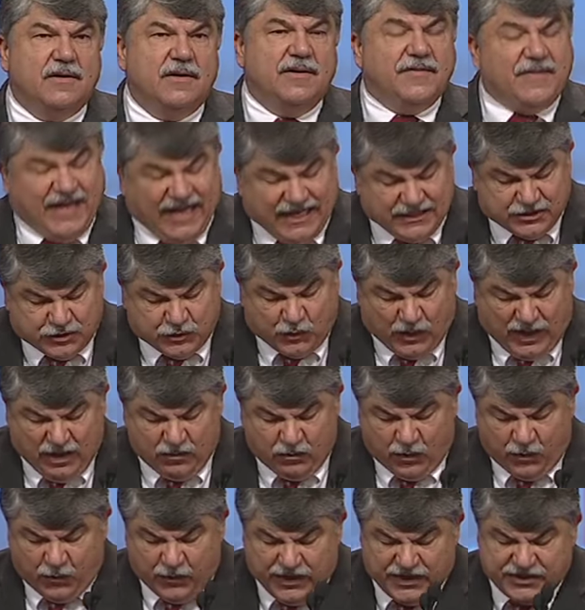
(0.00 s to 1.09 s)
And that's why
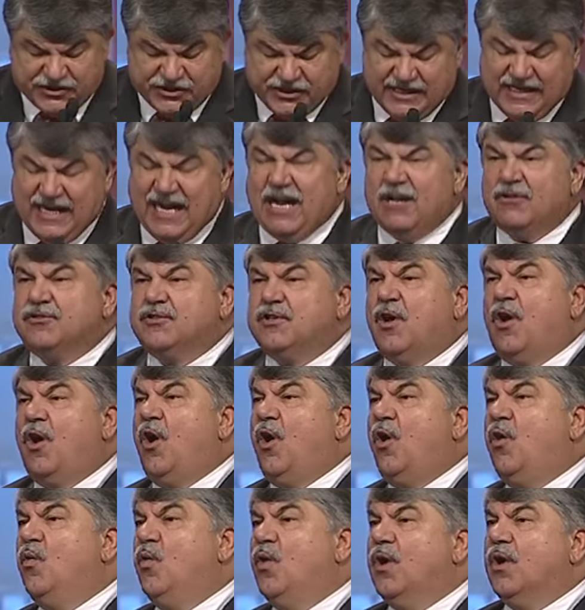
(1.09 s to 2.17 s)
we're reaching out to
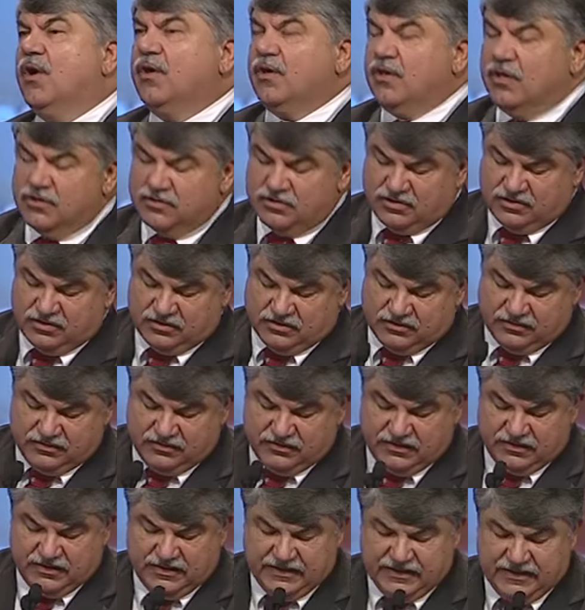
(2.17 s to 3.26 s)
all workers,
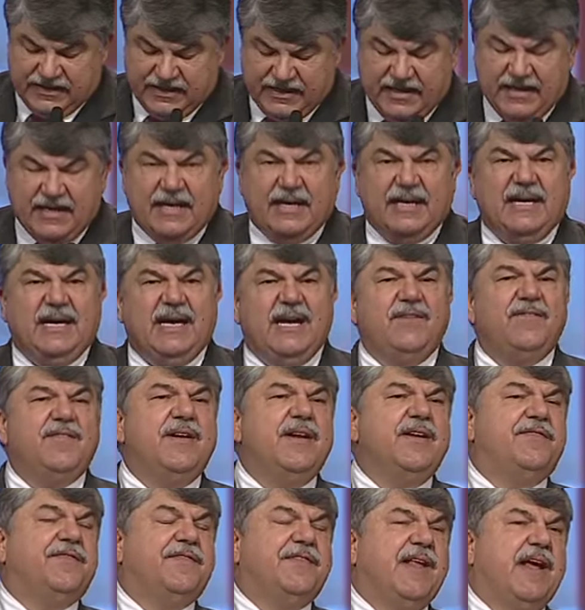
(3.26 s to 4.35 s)
even
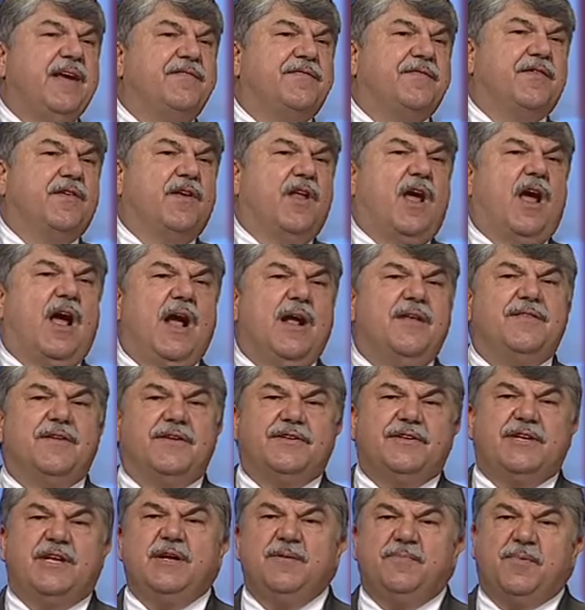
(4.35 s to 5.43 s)
if they fly the
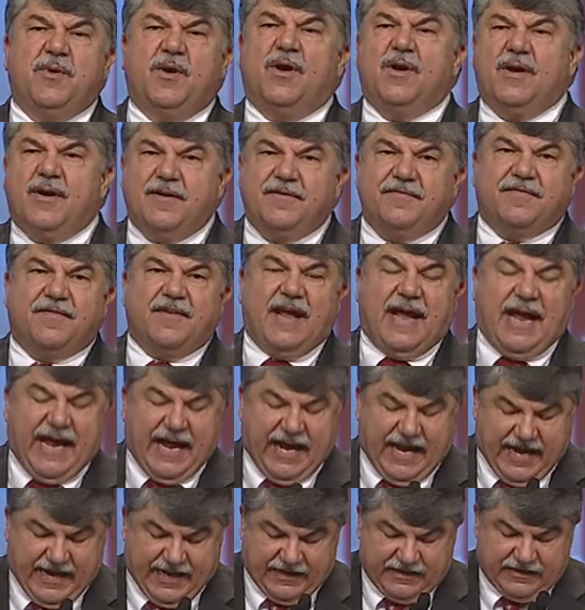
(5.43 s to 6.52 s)
Tea Party
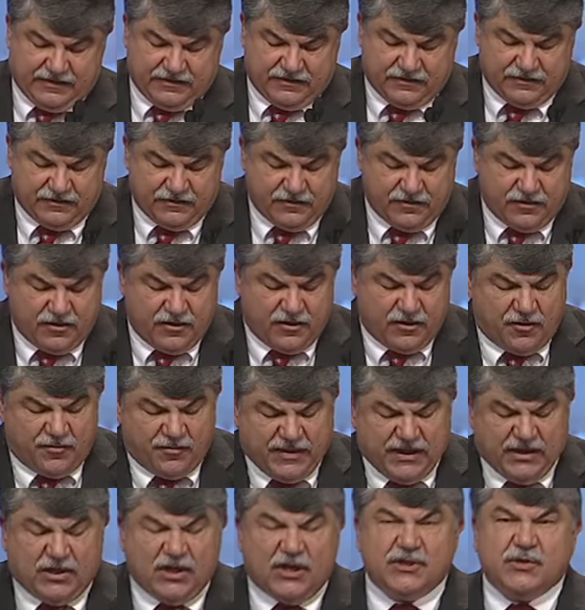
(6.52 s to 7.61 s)
flag,
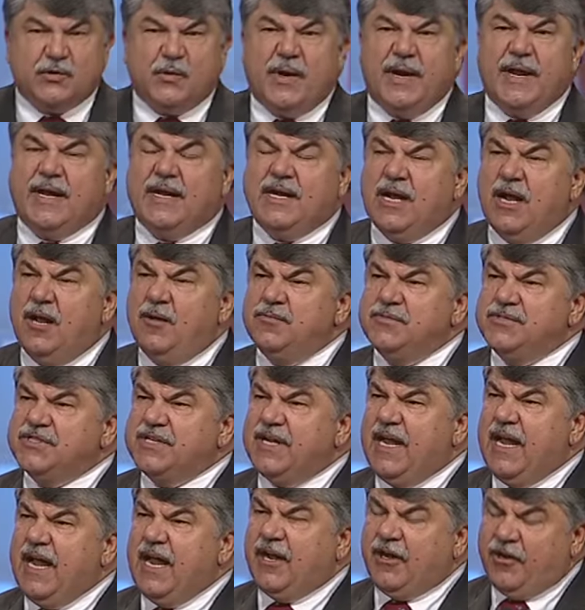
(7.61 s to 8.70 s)
because when it comes
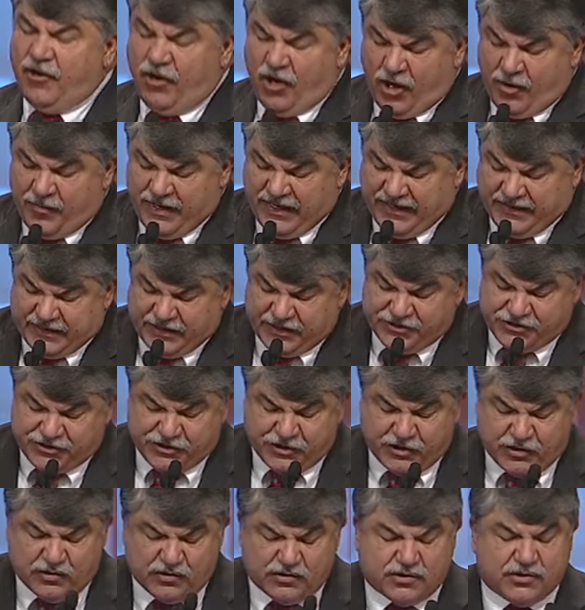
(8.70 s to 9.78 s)
to economic
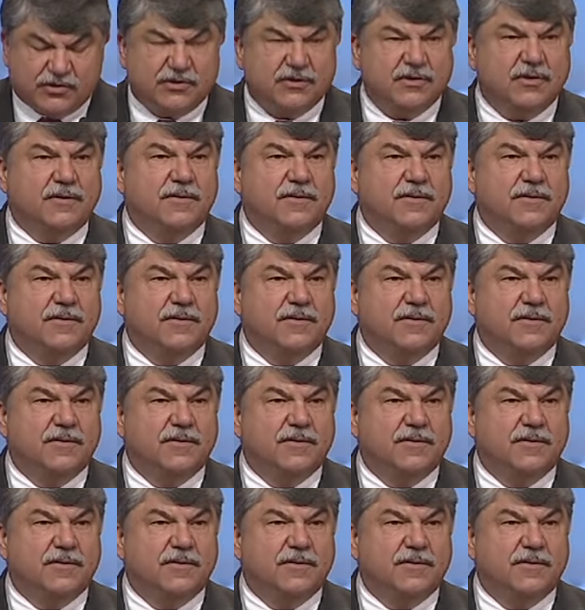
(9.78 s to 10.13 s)
issues,